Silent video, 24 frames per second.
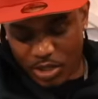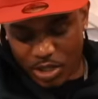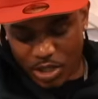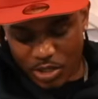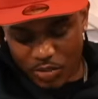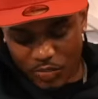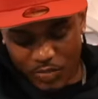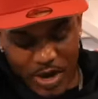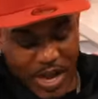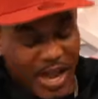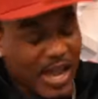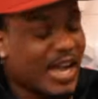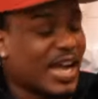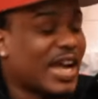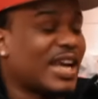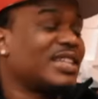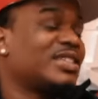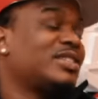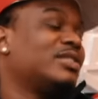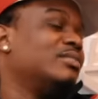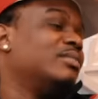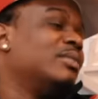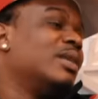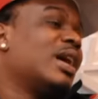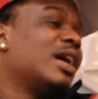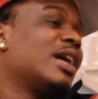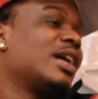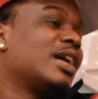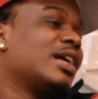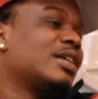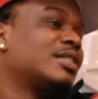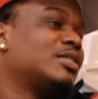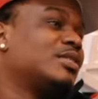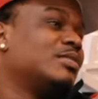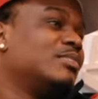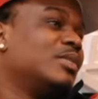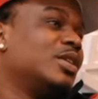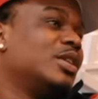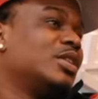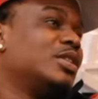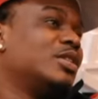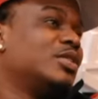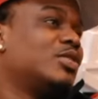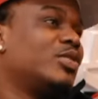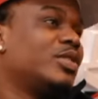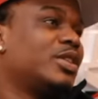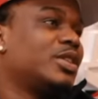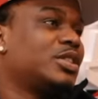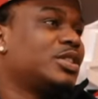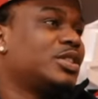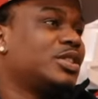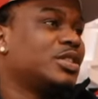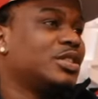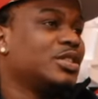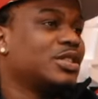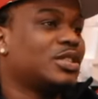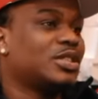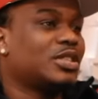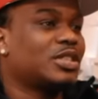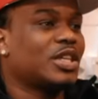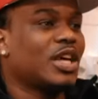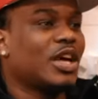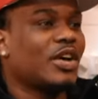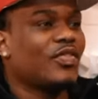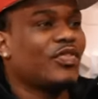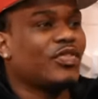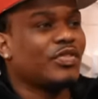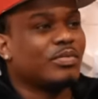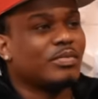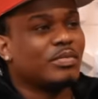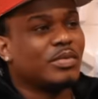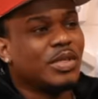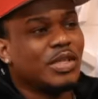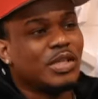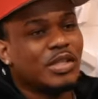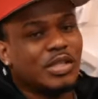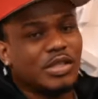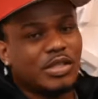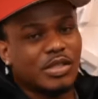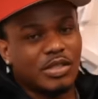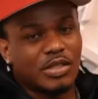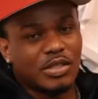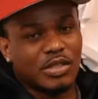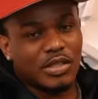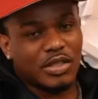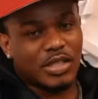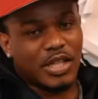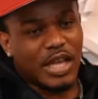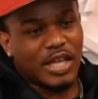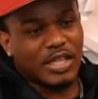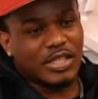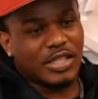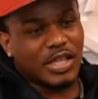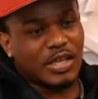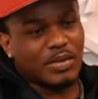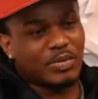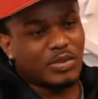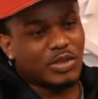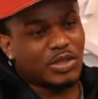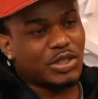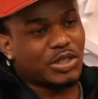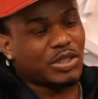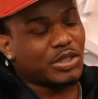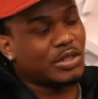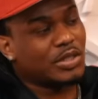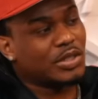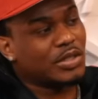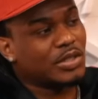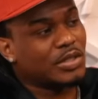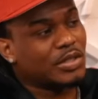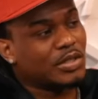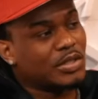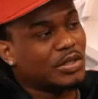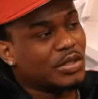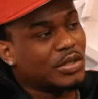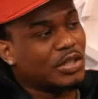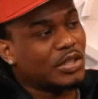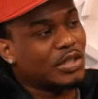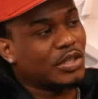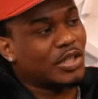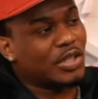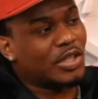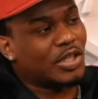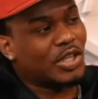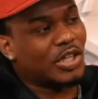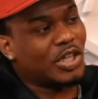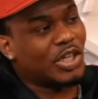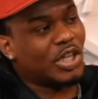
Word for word: now look, right? I got some, I got some other questions aside from that type. That was a good question.